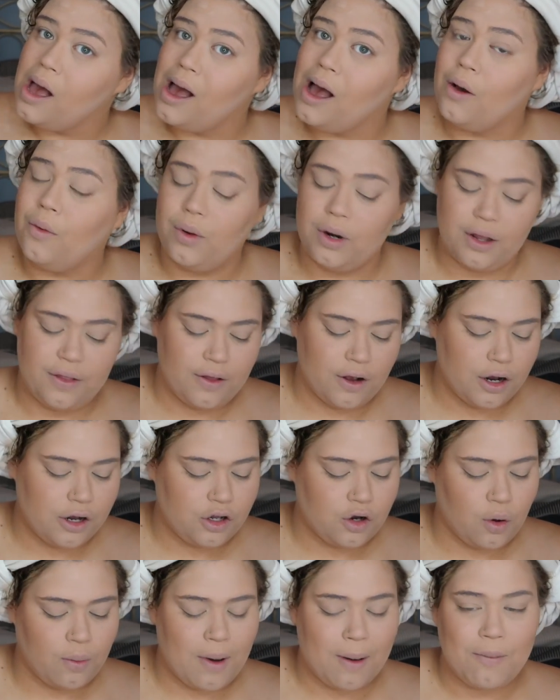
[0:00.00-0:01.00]
I went in there and
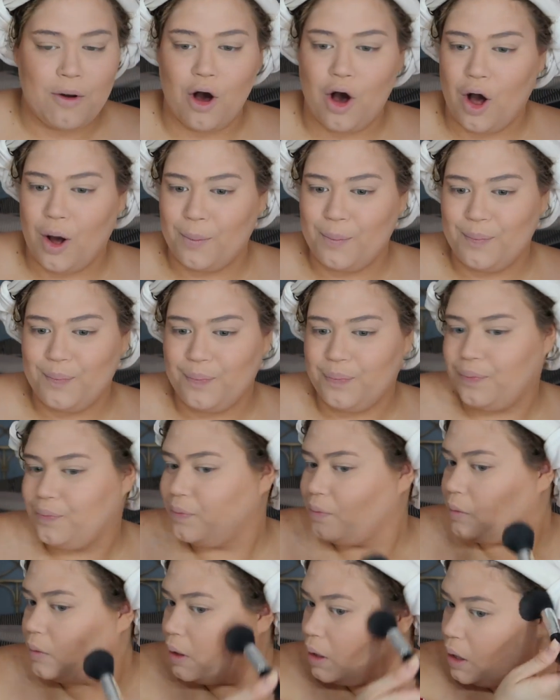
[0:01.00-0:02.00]
told my mom,
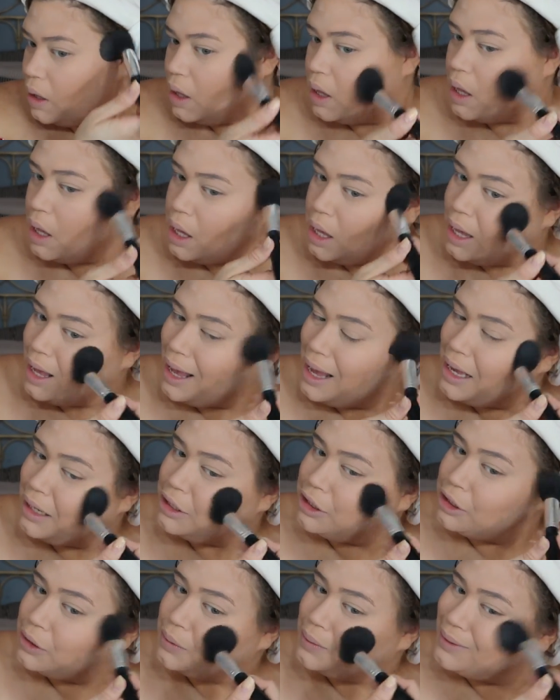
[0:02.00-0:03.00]

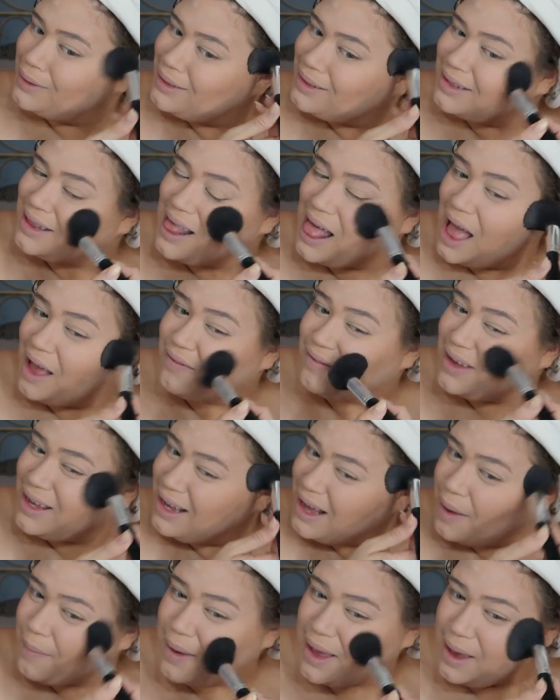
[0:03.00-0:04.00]
and she was
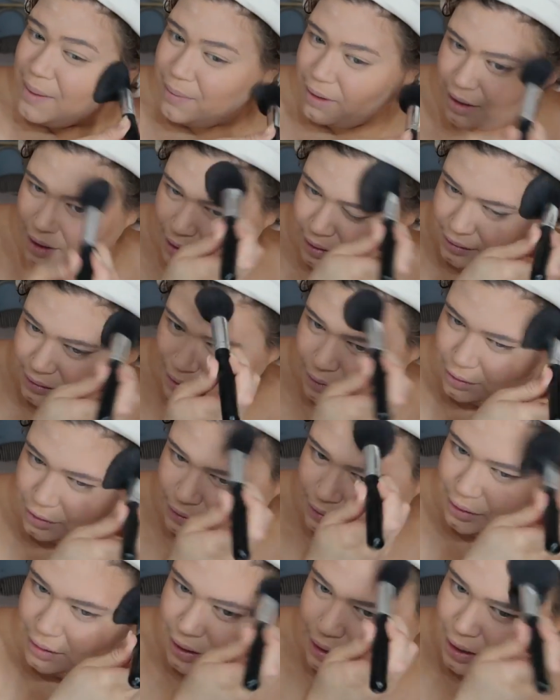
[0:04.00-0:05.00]
laughing at me because I
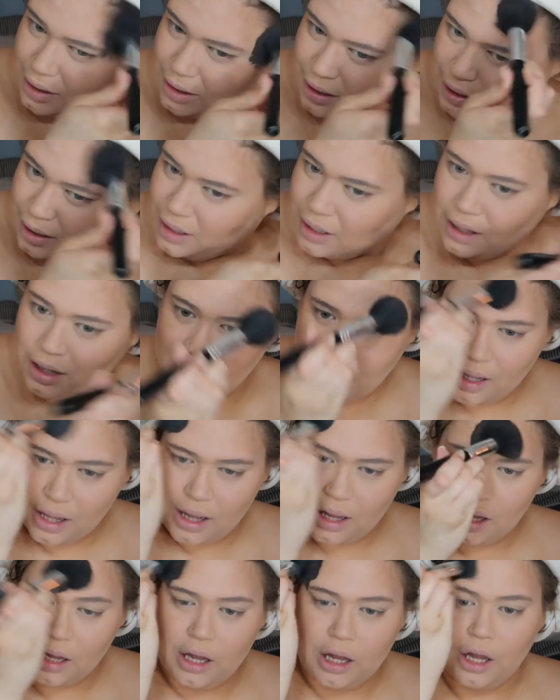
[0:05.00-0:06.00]
was
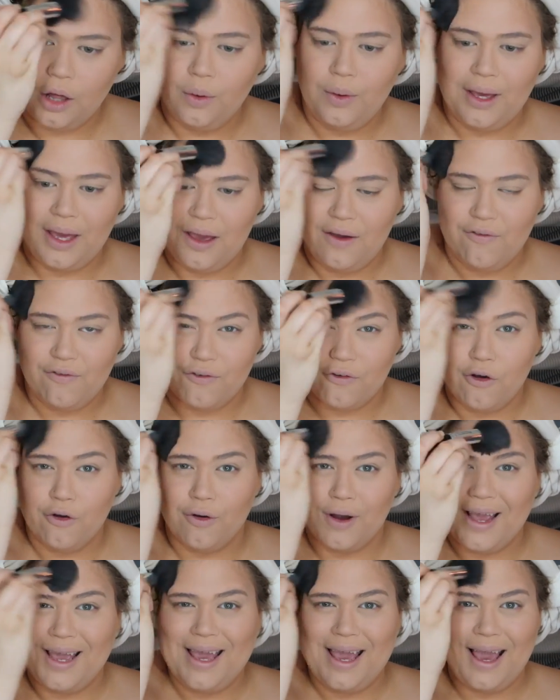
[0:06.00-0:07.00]
low-key
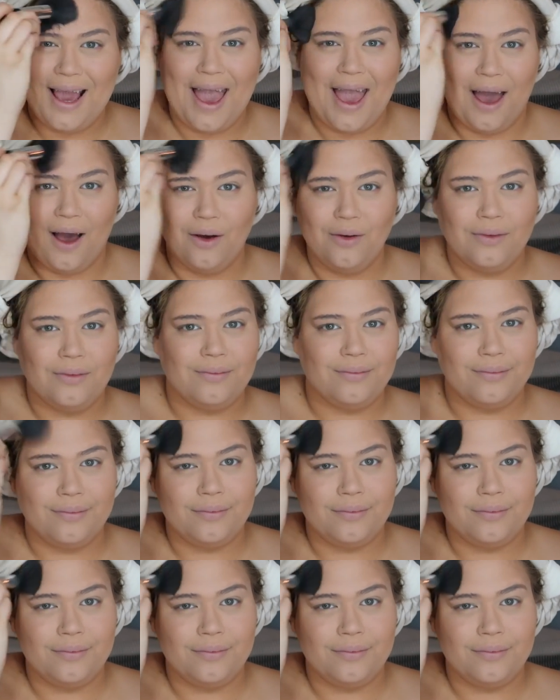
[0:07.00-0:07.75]
freaking out.